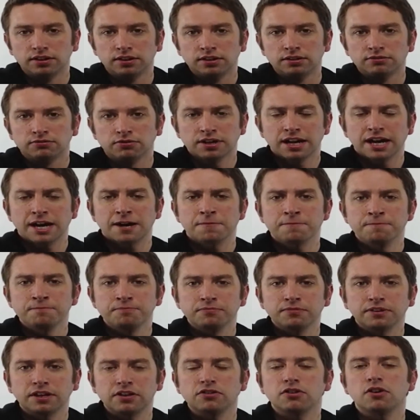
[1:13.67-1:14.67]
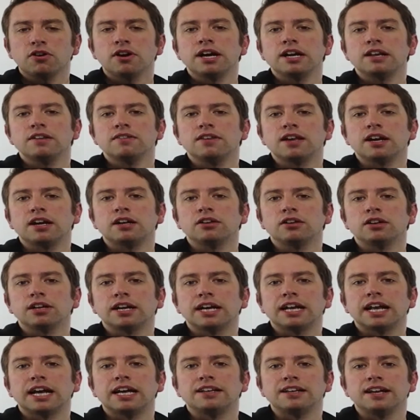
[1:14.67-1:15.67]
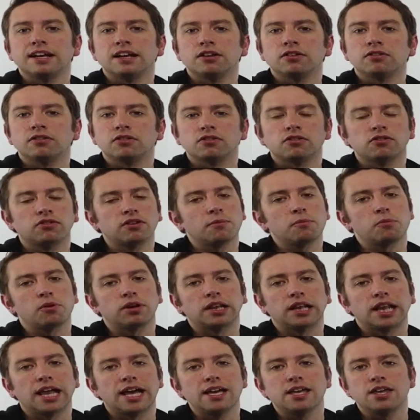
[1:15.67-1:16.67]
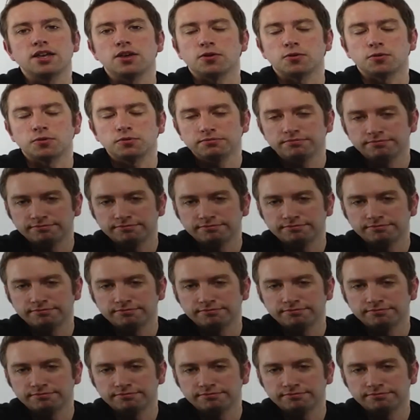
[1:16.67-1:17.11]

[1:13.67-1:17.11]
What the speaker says: For now, let's go ahead and take a look at Adele's Someone Like You.